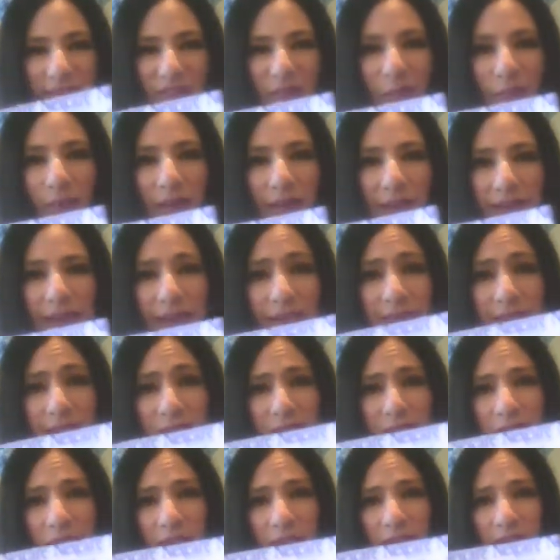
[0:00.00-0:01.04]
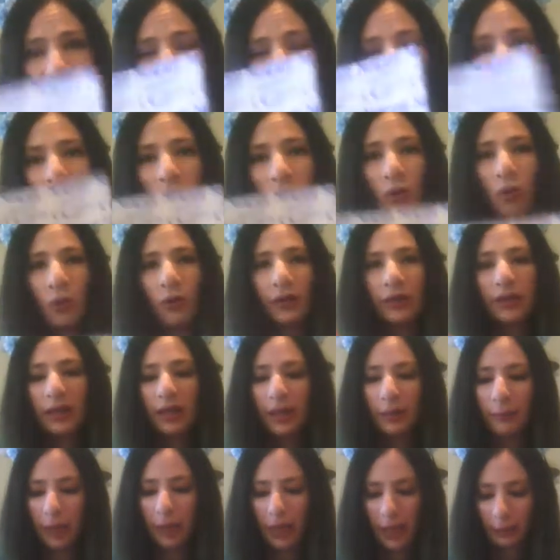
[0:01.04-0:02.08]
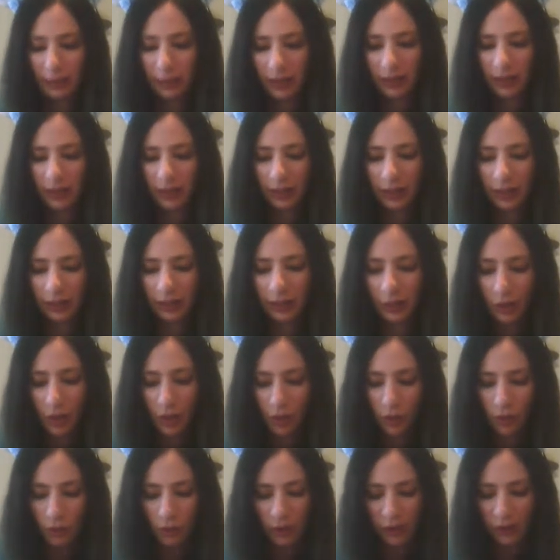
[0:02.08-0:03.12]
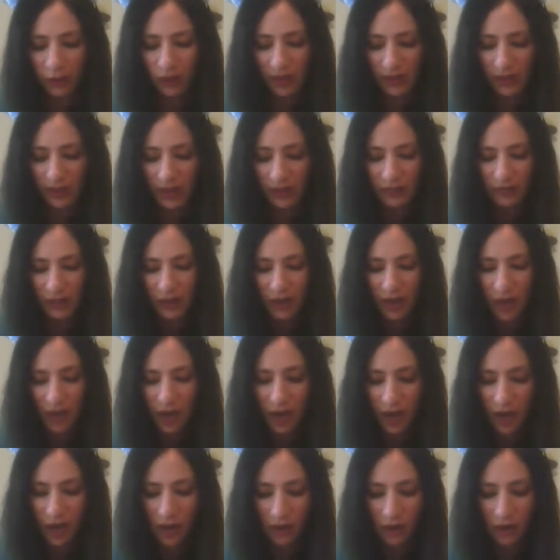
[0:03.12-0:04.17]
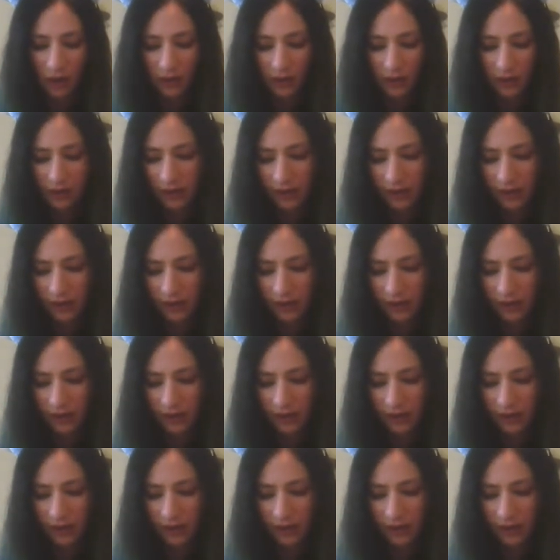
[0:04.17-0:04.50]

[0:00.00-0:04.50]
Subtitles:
of blisters, or you get a paper cut, or you just never know.